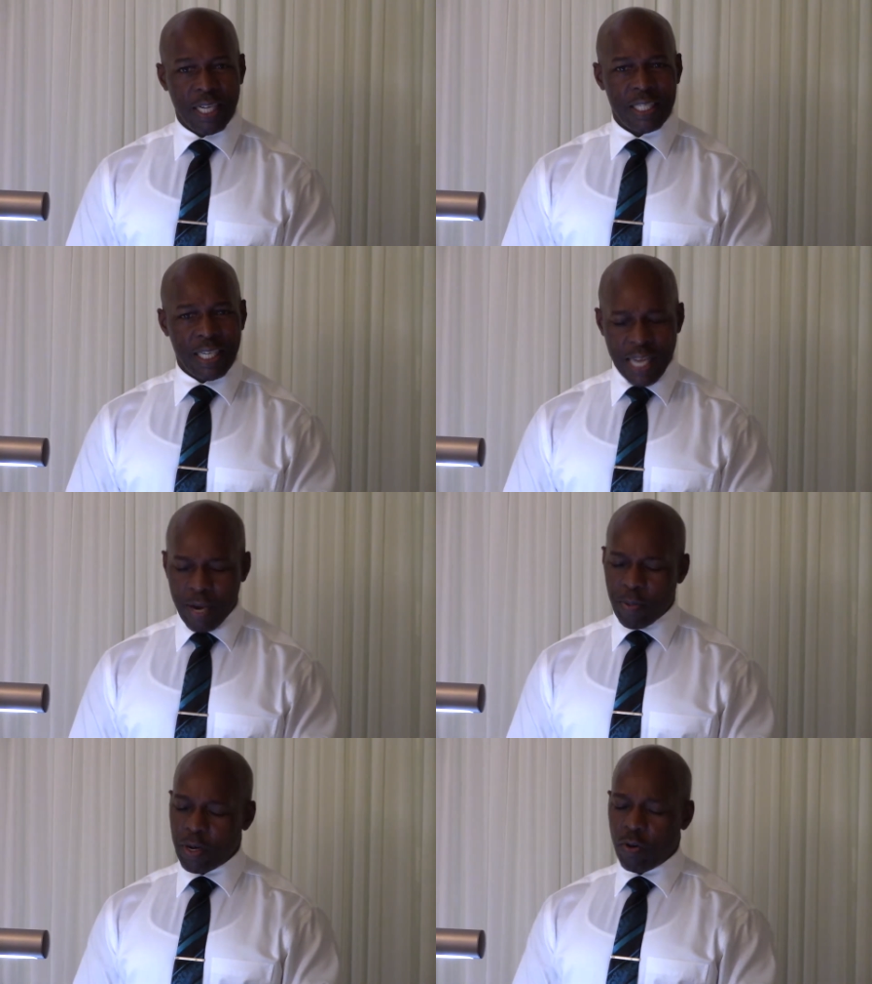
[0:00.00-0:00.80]
Today
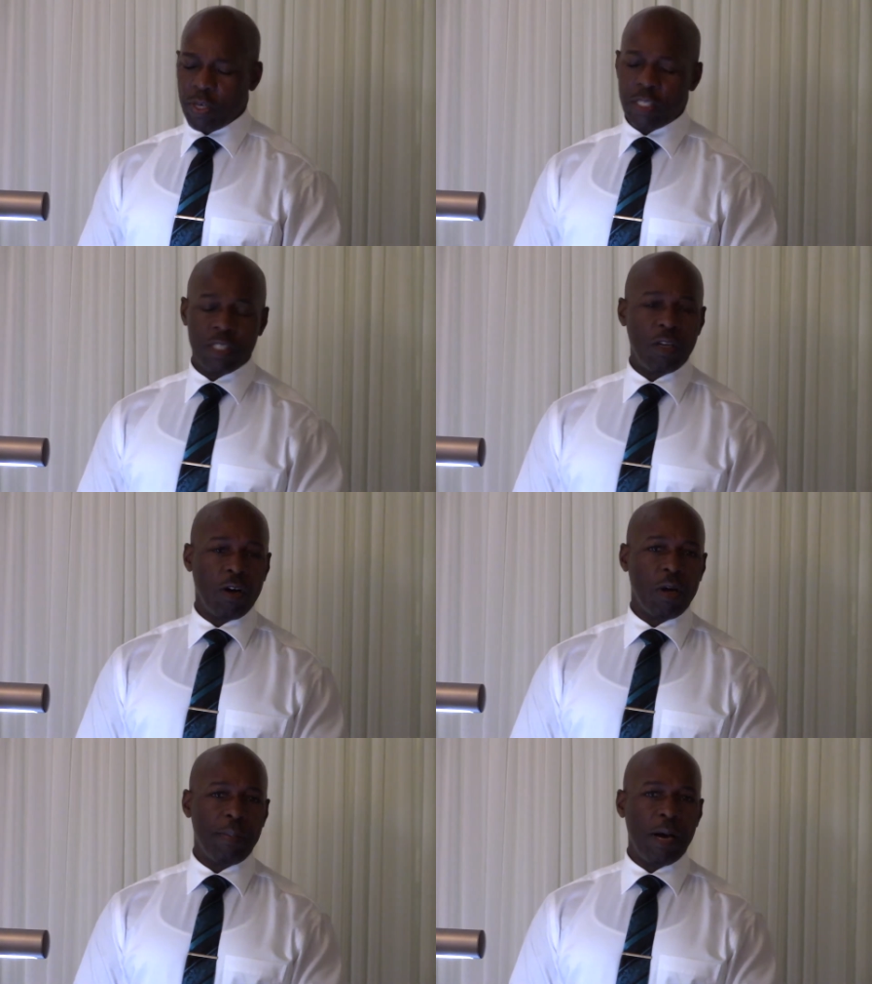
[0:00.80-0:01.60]
we're going to
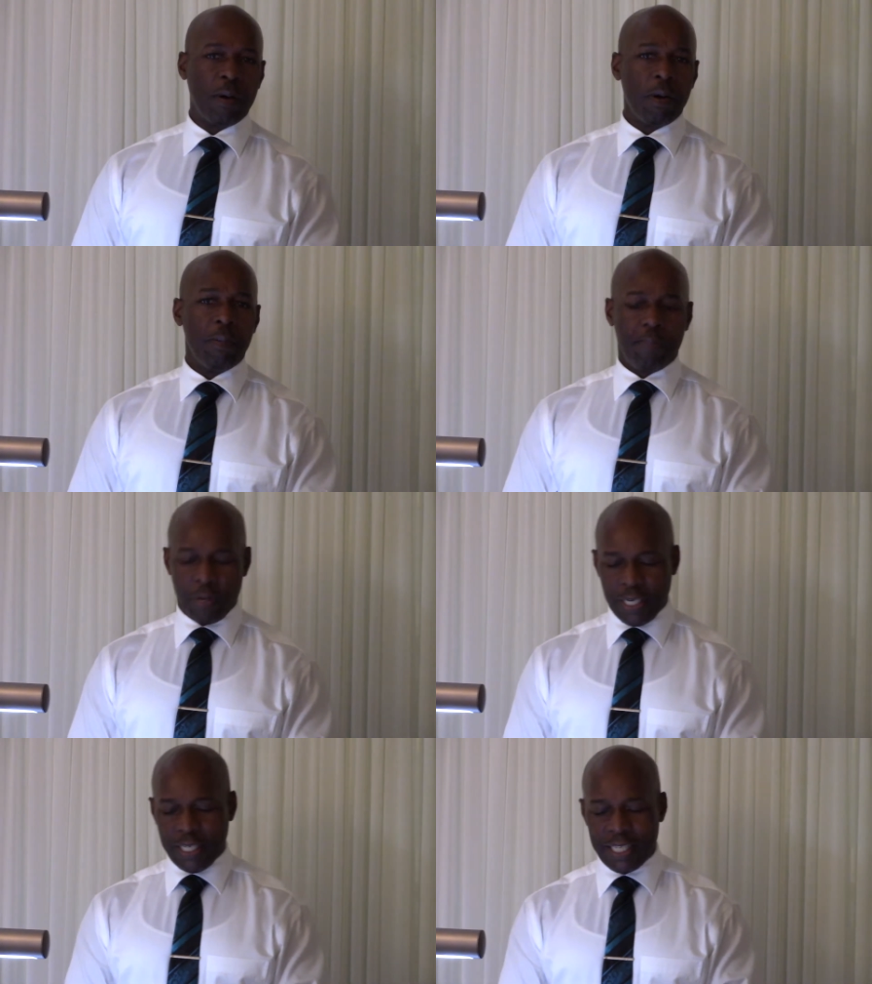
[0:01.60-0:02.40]
talk about
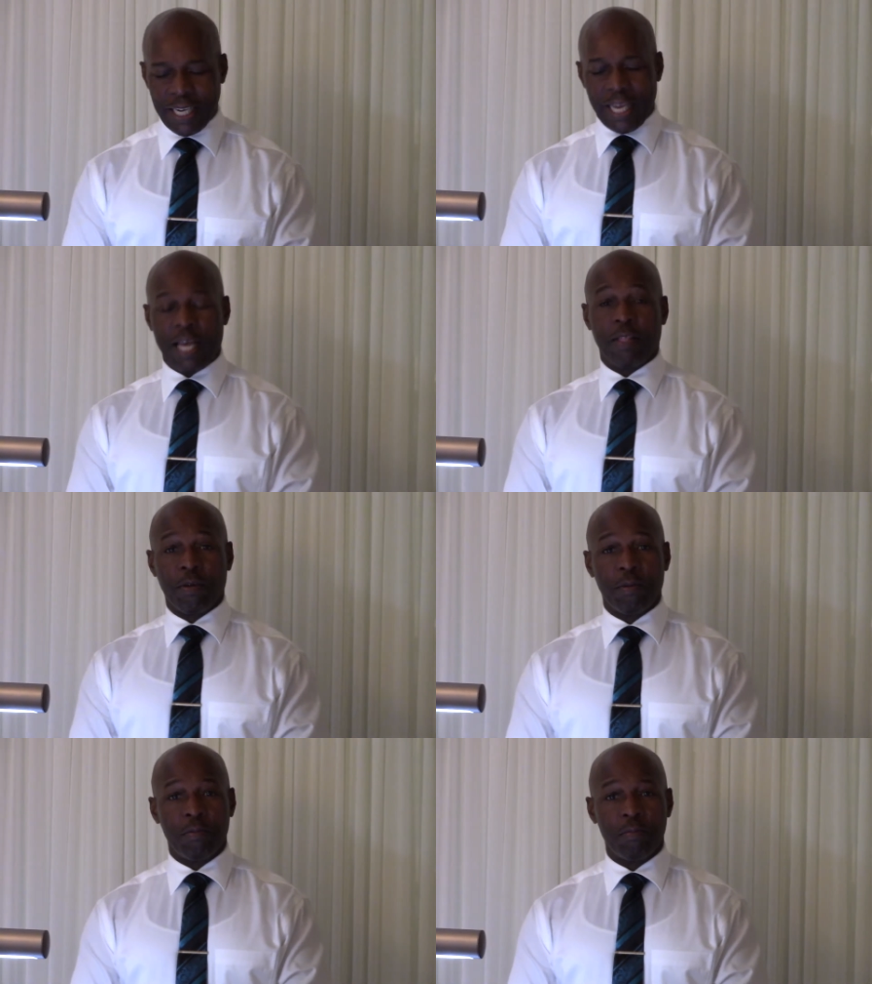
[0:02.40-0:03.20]
putting together,